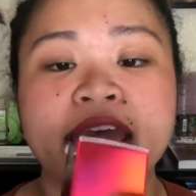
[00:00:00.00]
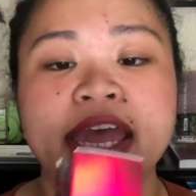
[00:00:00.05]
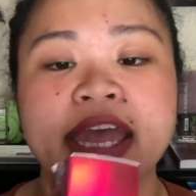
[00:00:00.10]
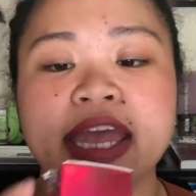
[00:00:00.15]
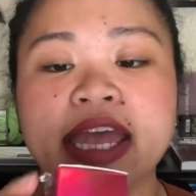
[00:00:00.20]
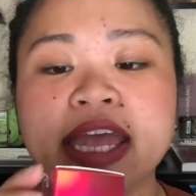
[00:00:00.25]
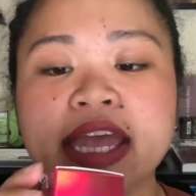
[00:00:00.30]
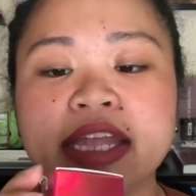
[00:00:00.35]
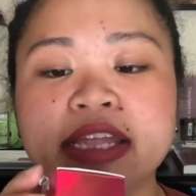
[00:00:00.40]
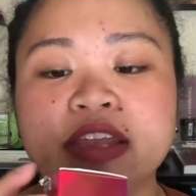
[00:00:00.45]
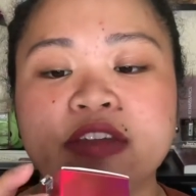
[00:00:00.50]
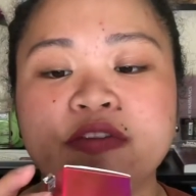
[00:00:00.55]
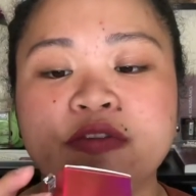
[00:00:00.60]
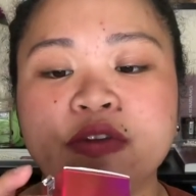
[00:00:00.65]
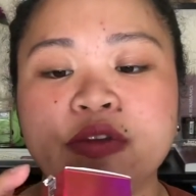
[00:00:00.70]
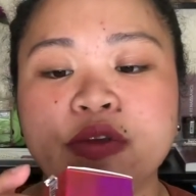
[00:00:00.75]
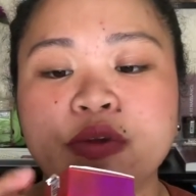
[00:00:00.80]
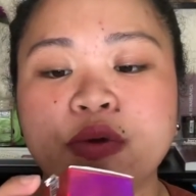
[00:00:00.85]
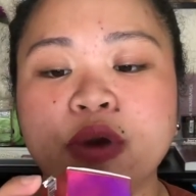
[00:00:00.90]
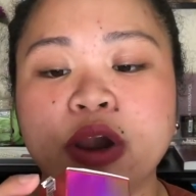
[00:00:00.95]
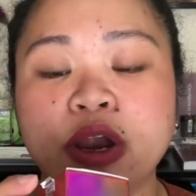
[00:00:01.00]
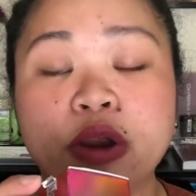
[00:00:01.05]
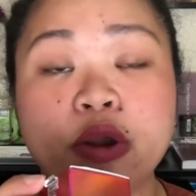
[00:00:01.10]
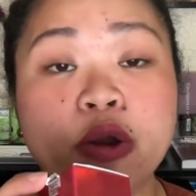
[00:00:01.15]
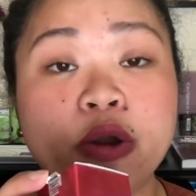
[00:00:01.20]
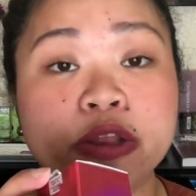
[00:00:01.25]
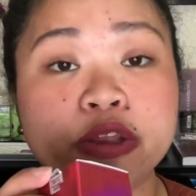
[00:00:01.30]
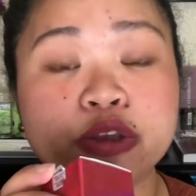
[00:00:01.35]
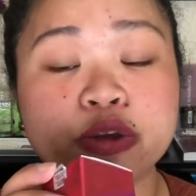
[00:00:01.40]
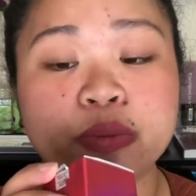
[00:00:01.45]
And if you are
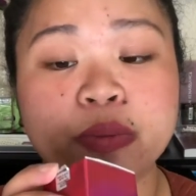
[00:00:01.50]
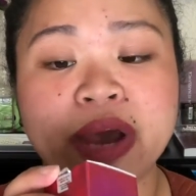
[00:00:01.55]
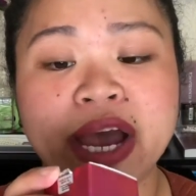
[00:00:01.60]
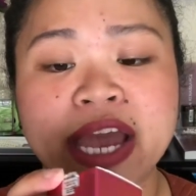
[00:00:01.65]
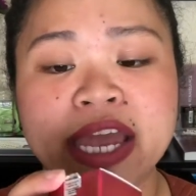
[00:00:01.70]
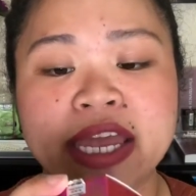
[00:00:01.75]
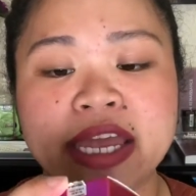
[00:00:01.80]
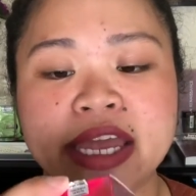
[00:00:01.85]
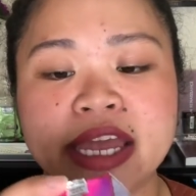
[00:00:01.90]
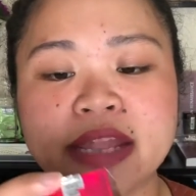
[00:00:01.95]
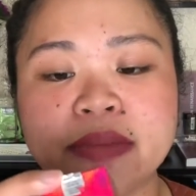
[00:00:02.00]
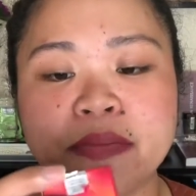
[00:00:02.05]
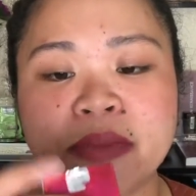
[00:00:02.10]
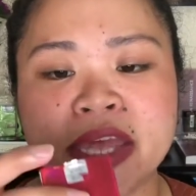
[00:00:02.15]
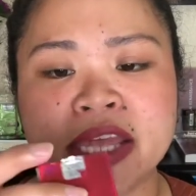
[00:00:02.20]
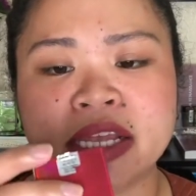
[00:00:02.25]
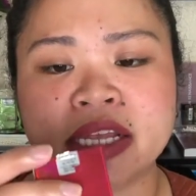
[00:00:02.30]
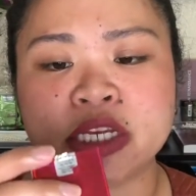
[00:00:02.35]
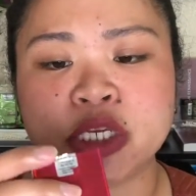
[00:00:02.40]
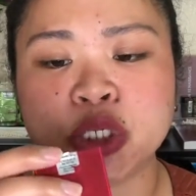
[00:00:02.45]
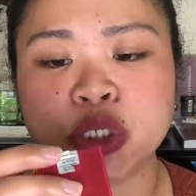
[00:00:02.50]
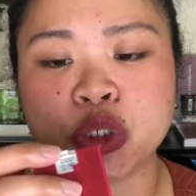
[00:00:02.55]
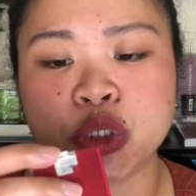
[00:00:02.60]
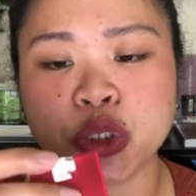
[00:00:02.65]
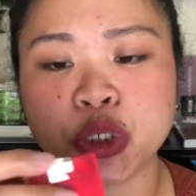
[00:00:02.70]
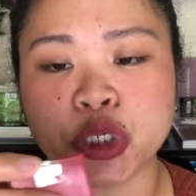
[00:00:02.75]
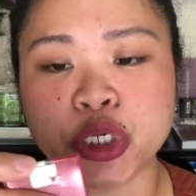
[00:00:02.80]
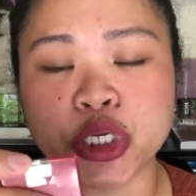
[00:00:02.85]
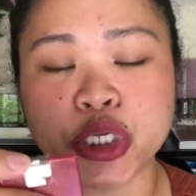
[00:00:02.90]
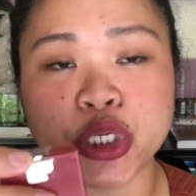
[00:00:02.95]
going to buy it, make
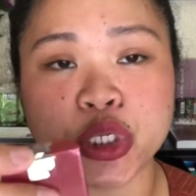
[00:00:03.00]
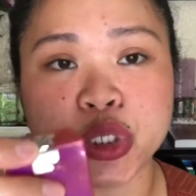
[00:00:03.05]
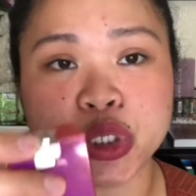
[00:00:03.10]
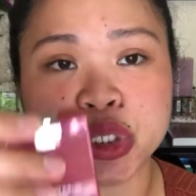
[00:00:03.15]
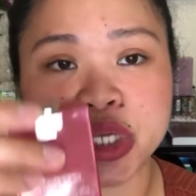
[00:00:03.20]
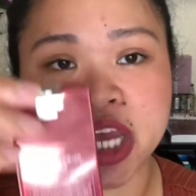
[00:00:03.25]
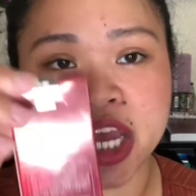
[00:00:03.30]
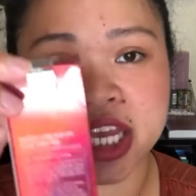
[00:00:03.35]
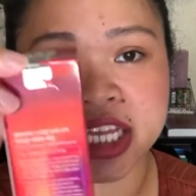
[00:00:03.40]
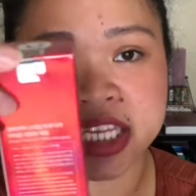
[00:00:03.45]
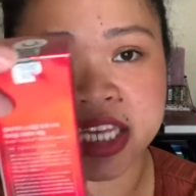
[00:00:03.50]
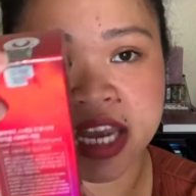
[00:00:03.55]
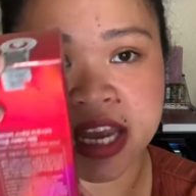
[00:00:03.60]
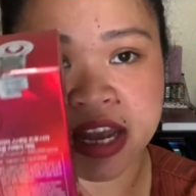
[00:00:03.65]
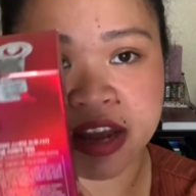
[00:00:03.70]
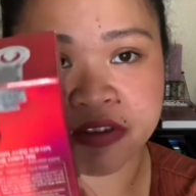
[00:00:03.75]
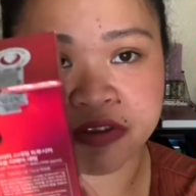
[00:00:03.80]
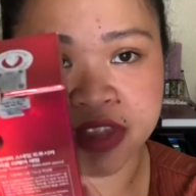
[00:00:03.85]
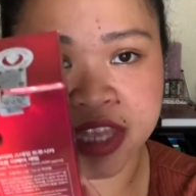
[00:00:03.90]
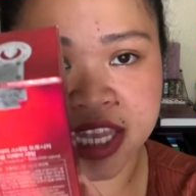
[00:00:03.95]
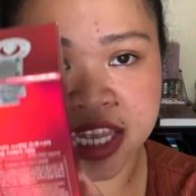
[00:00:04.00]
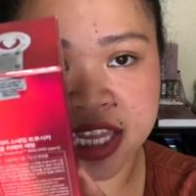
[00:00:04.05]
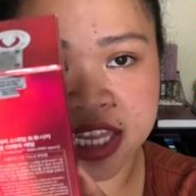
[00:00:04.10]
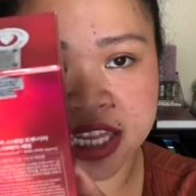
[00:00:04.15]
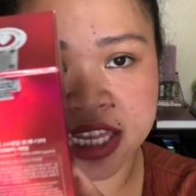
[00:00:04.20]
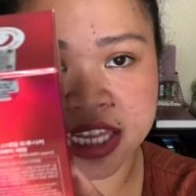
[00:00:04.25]
sure you guys have this